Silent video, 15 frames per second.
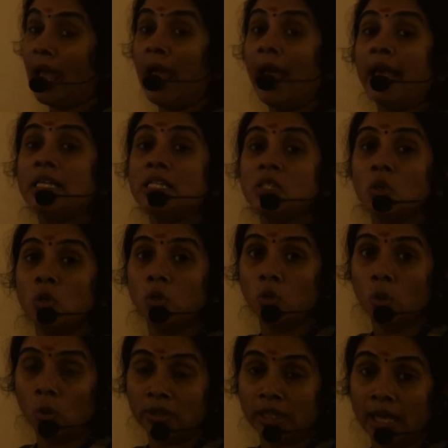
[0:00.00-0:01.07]
As you
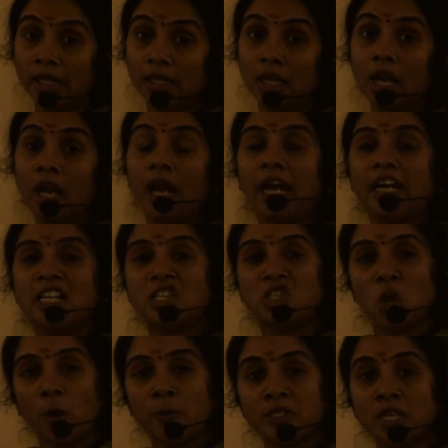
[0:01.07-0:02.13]
know that
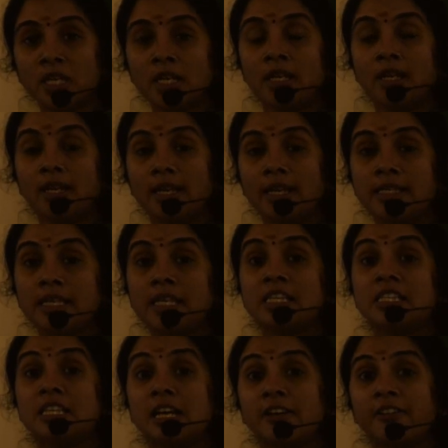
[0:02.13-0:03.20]
adsorption is a
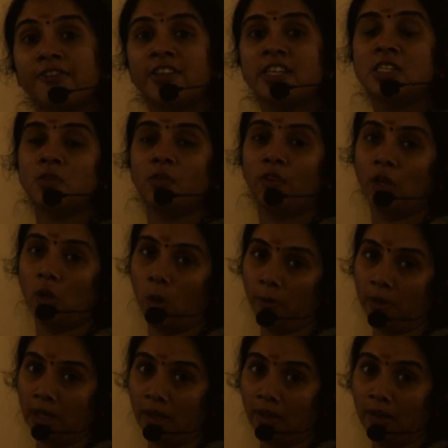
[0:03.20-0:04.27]
surface
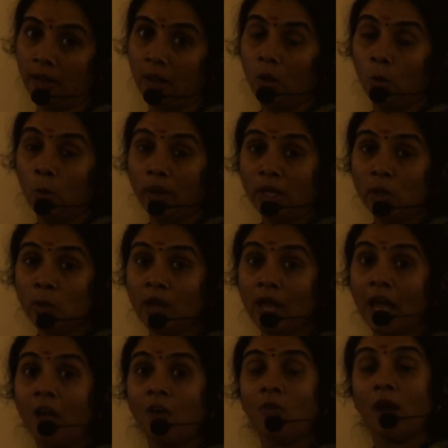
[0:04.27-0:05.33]
phenomenon. When you
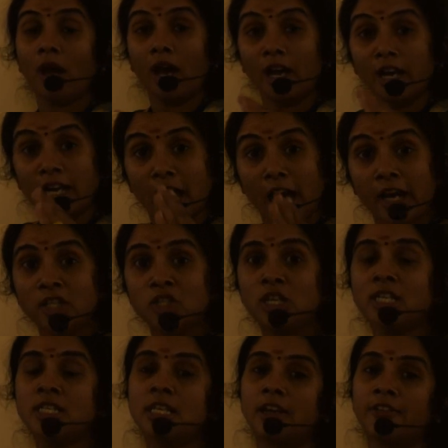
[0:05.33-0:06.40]
have a
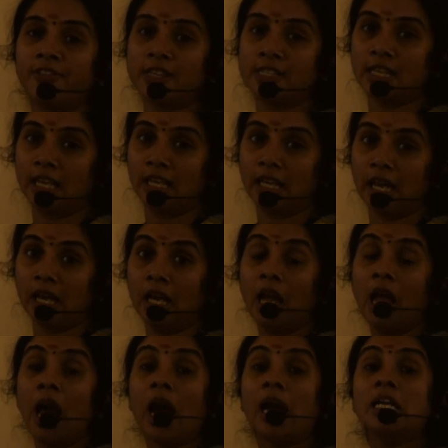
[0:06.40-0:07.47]
larger surface
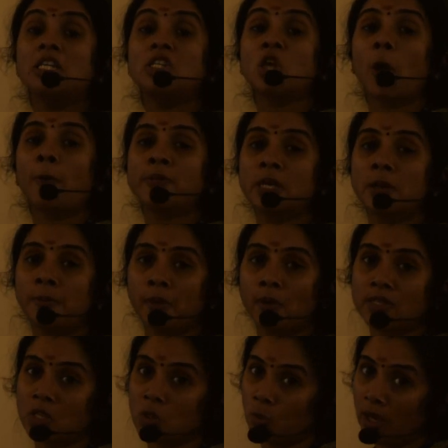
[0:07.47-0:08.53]
area, adsorption
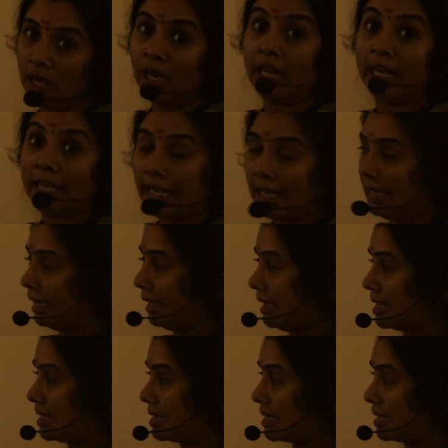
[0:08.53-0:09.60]
process will
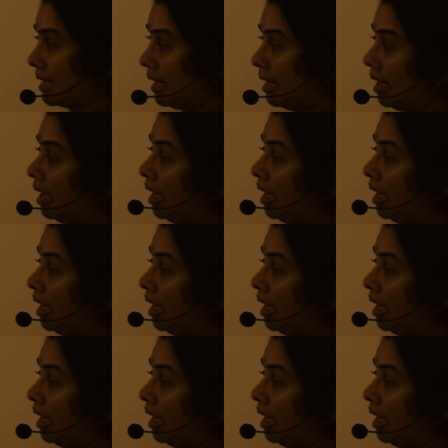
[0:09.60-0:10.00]
increase.